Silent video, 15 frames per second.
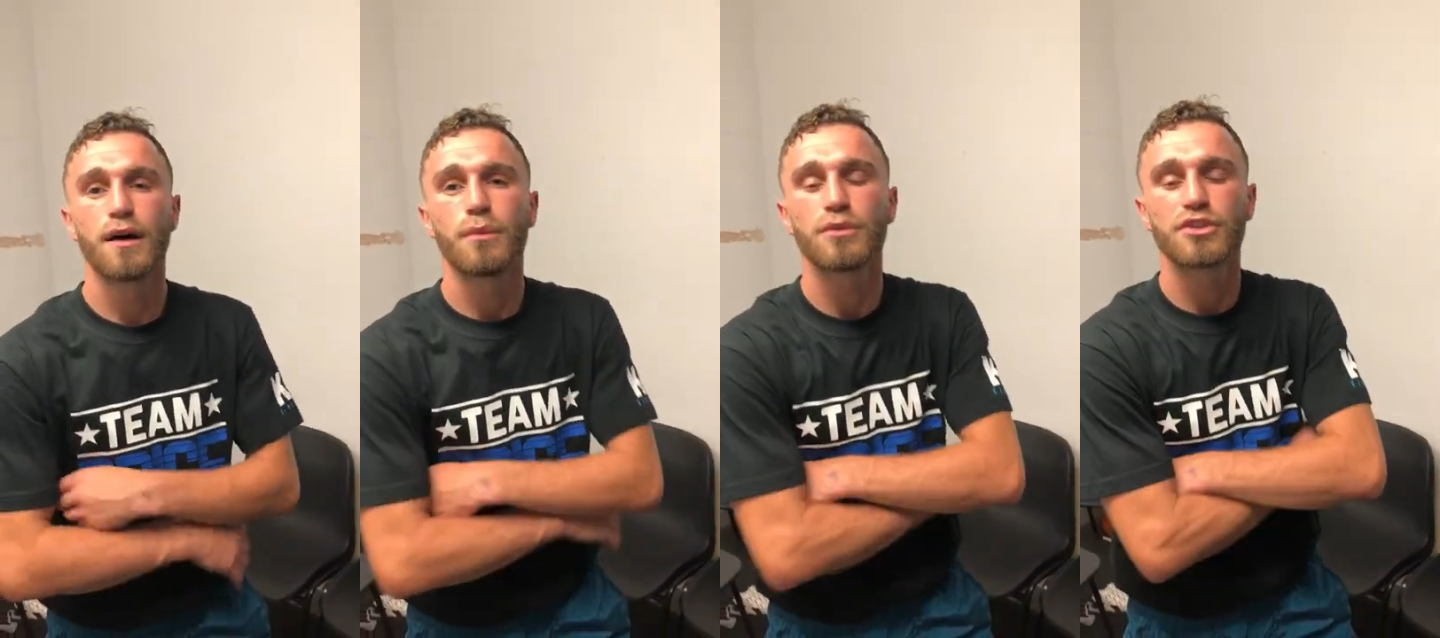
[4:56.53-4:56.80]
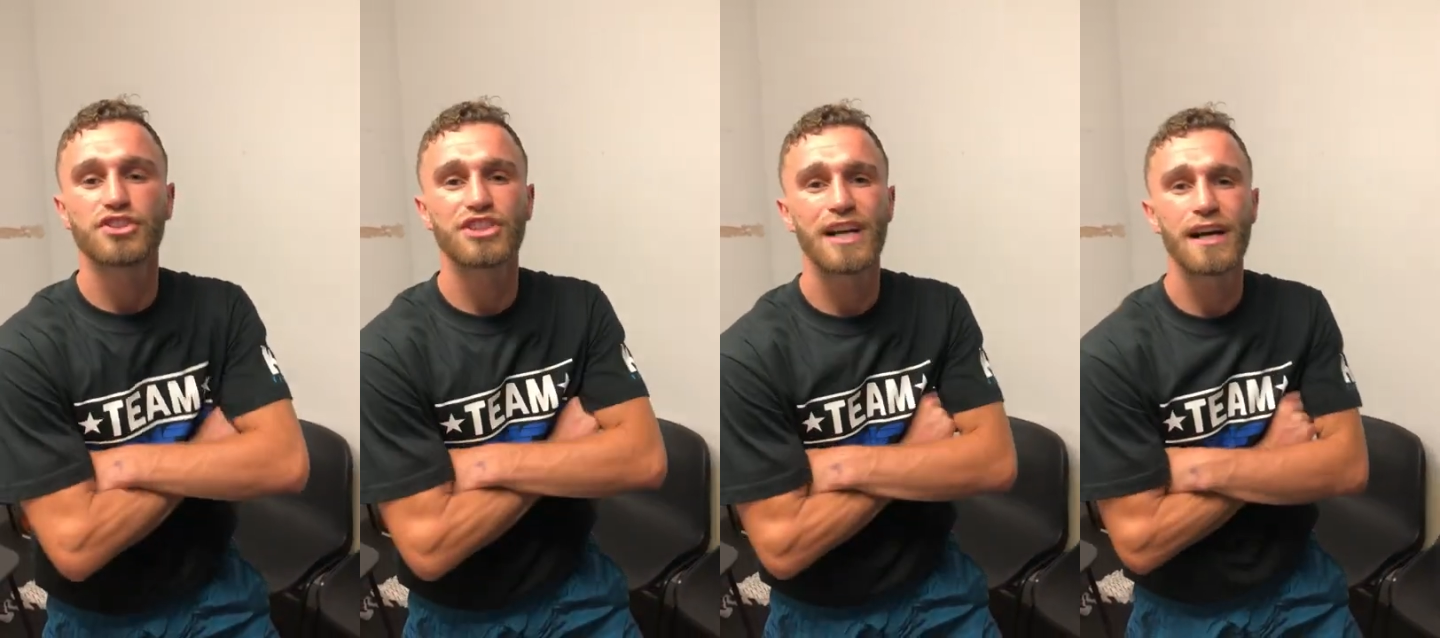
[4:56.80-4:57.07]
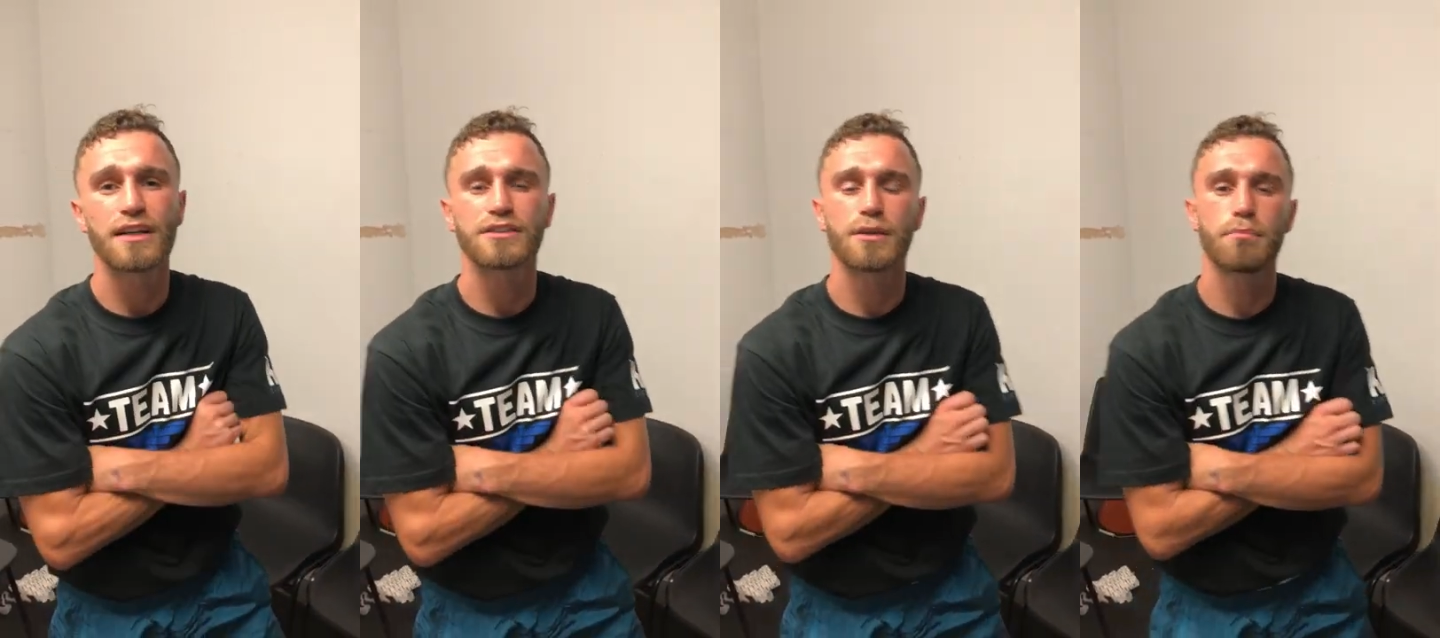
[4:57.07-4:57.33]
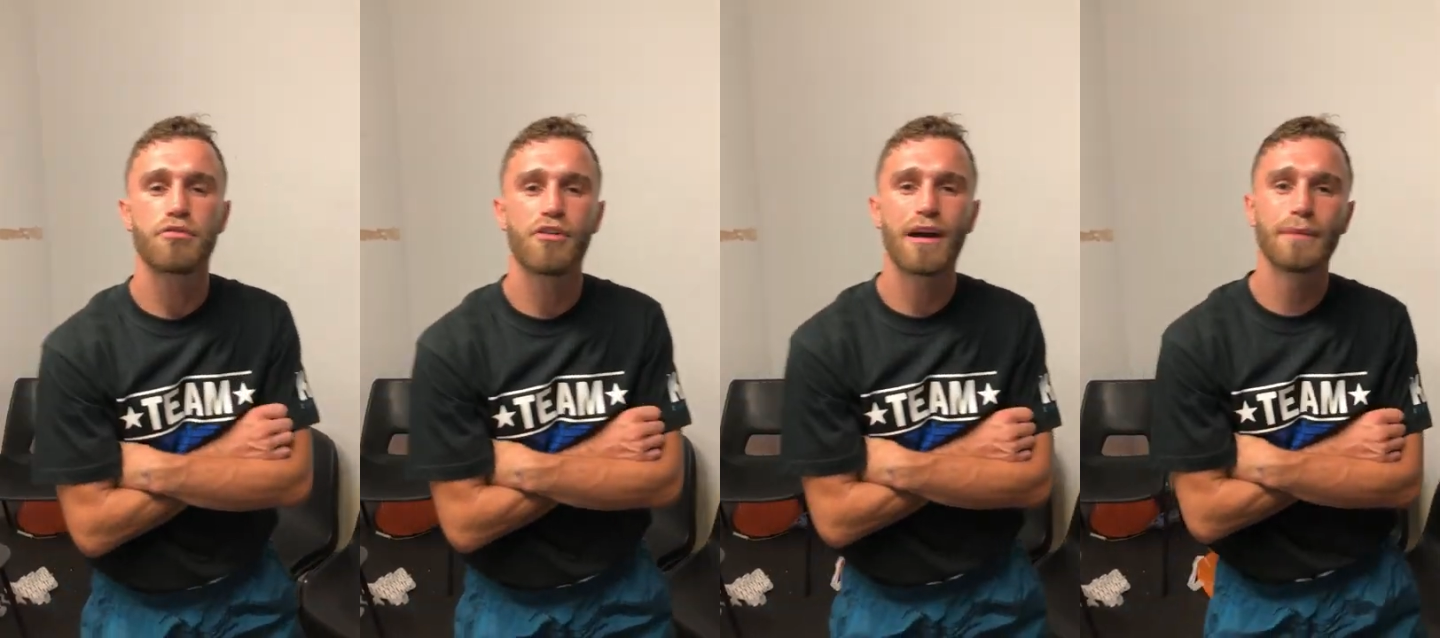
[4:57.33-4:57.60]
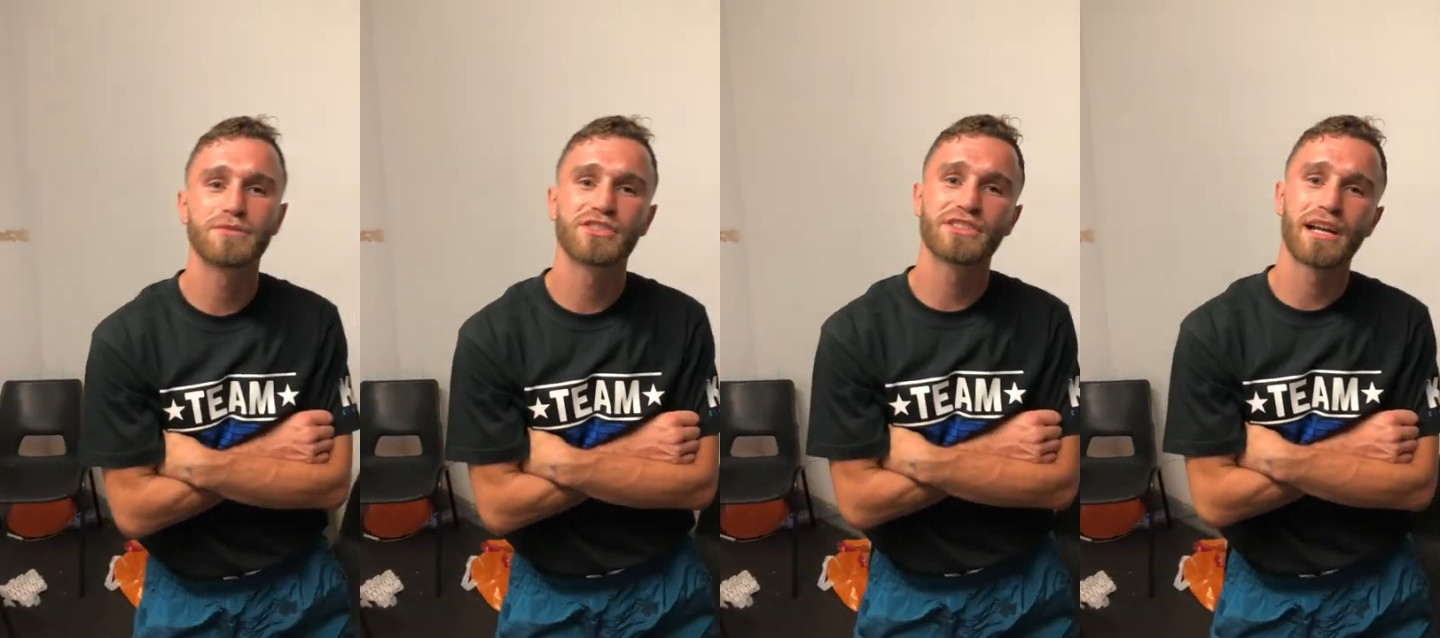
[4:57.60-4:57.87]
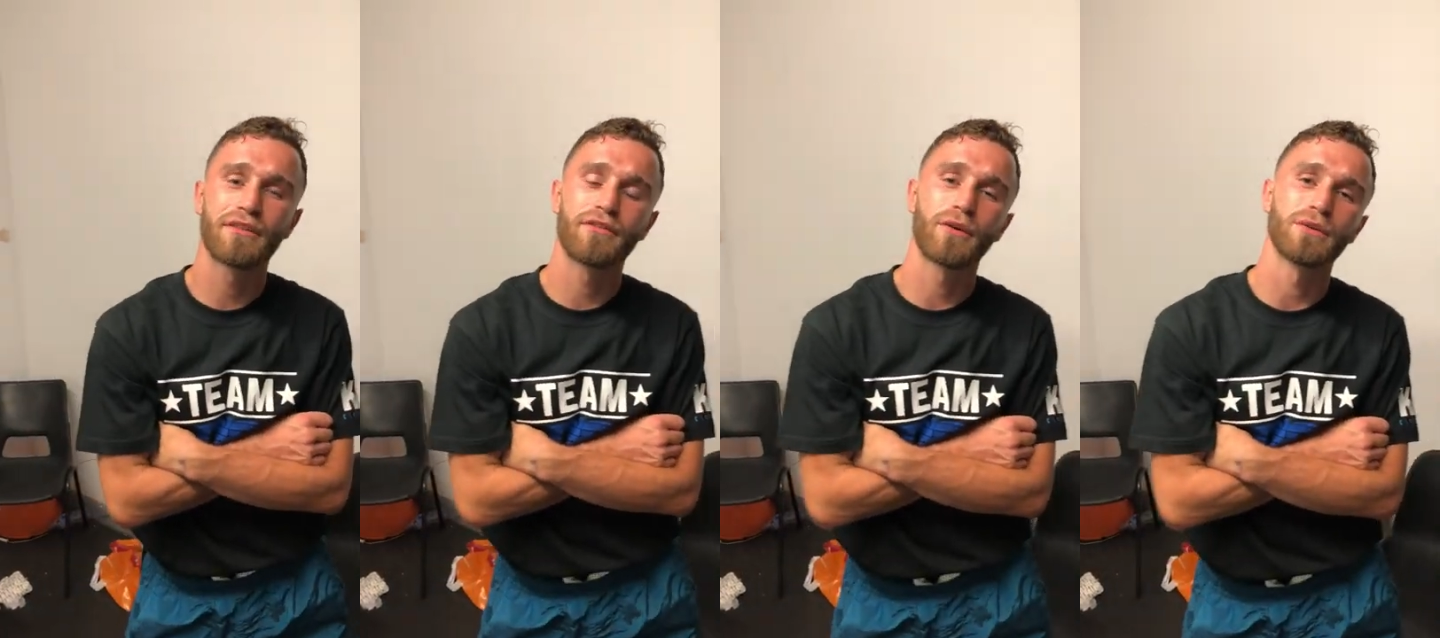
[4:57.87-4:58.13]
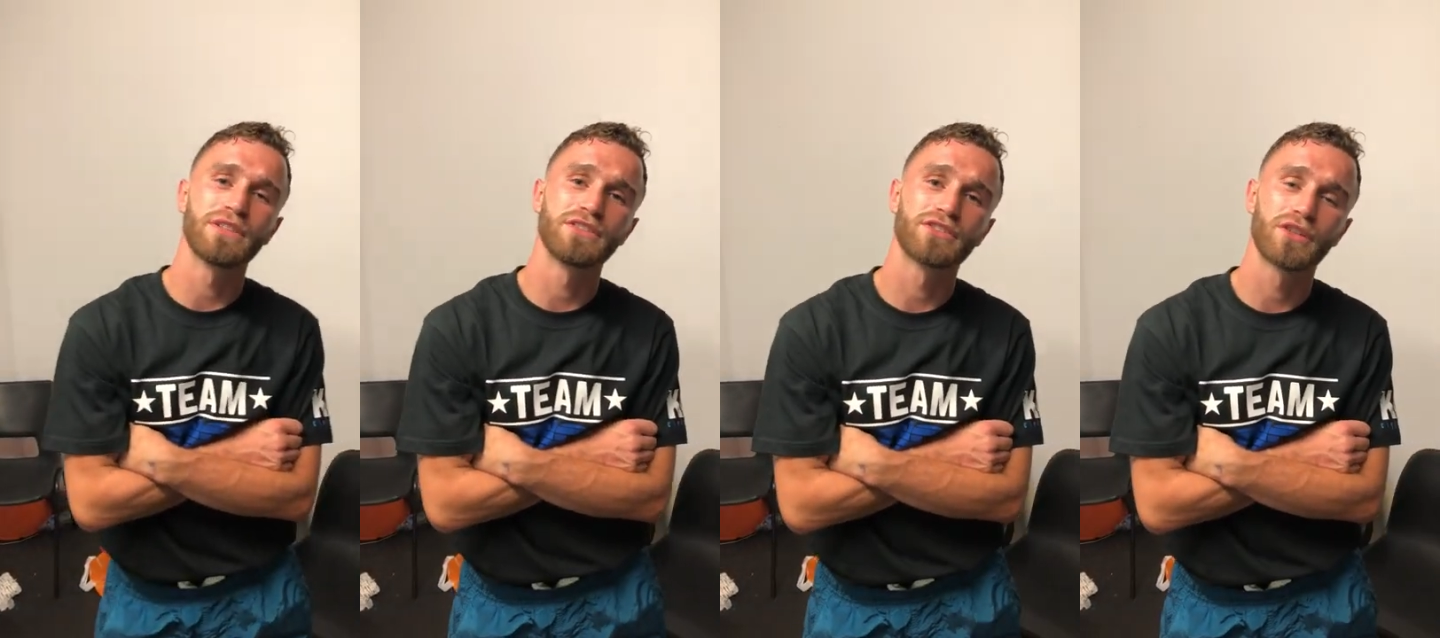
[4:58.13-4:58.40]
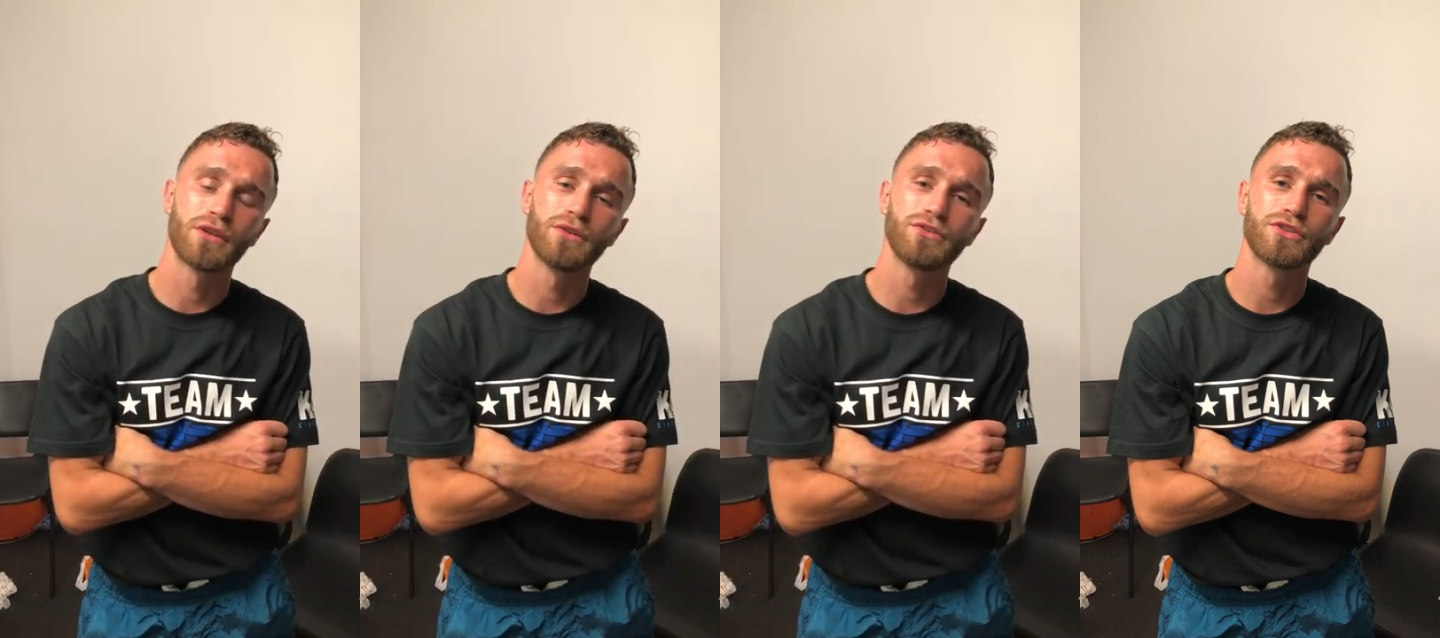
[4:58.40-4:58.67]
Yeah, I want to shout out to Prime Scaffolding
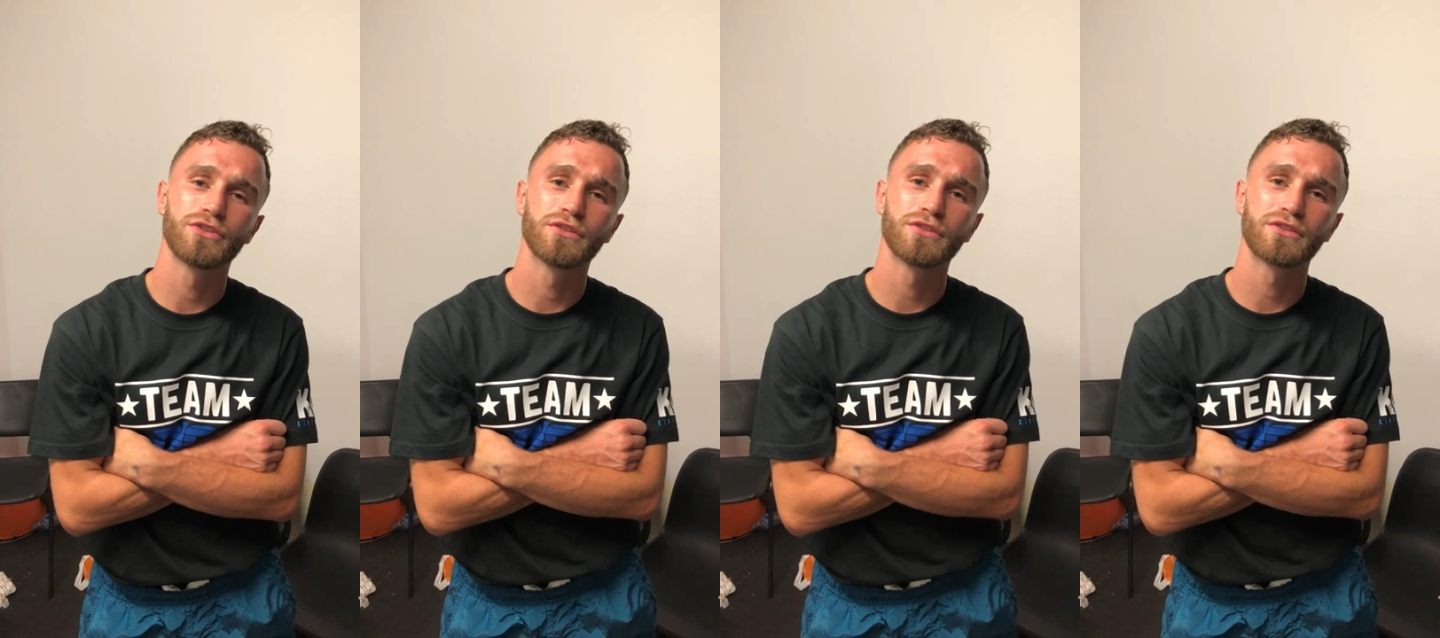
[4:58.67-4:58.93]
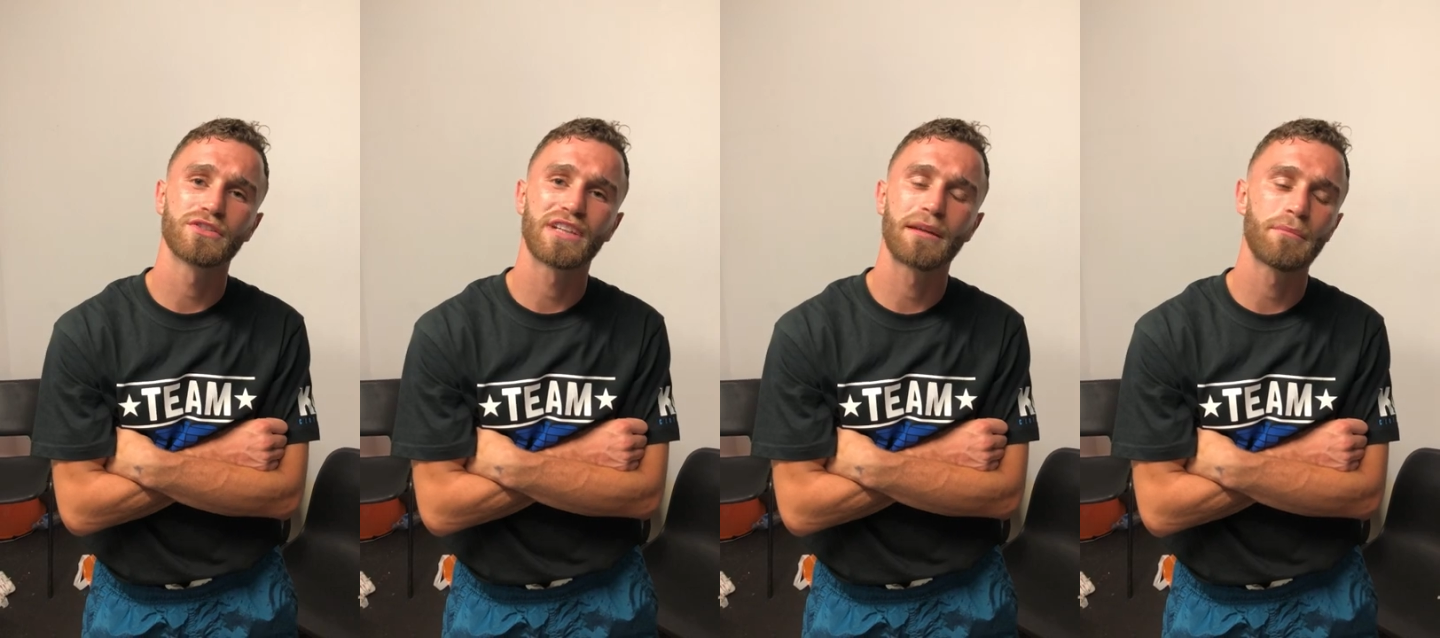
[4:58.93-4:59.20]
Solutions.